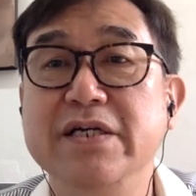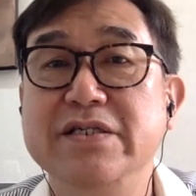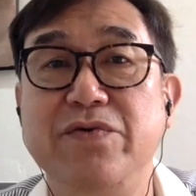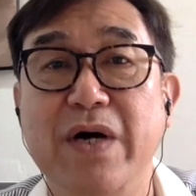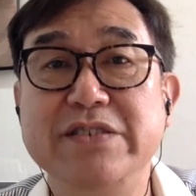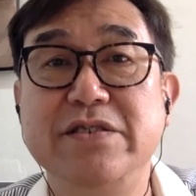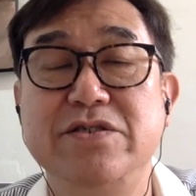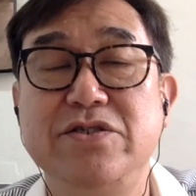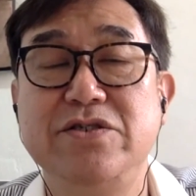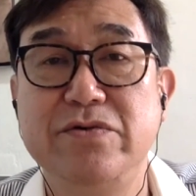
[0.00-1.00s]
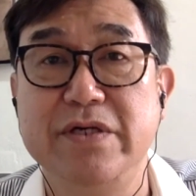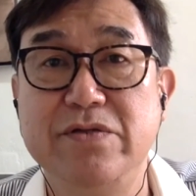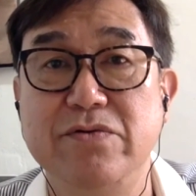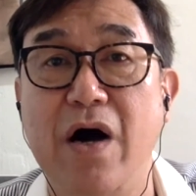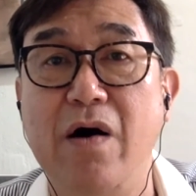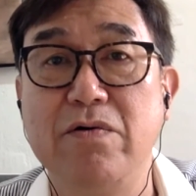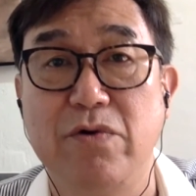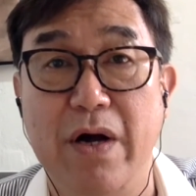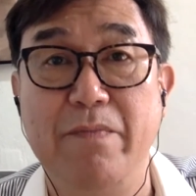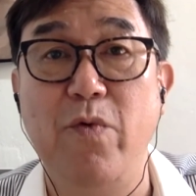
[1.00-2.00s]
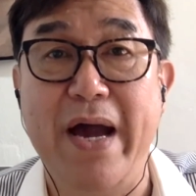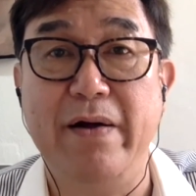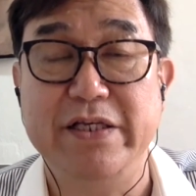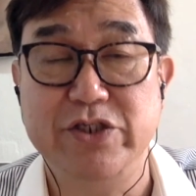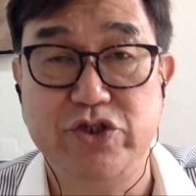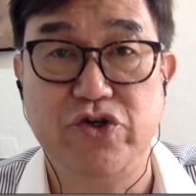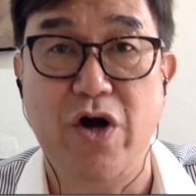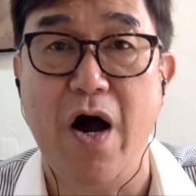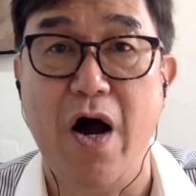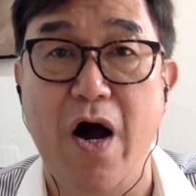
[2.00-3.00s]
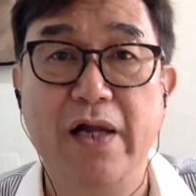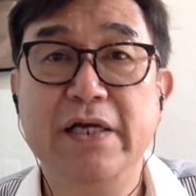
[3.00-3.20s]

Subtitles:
she wants the children to all grow up well and strong.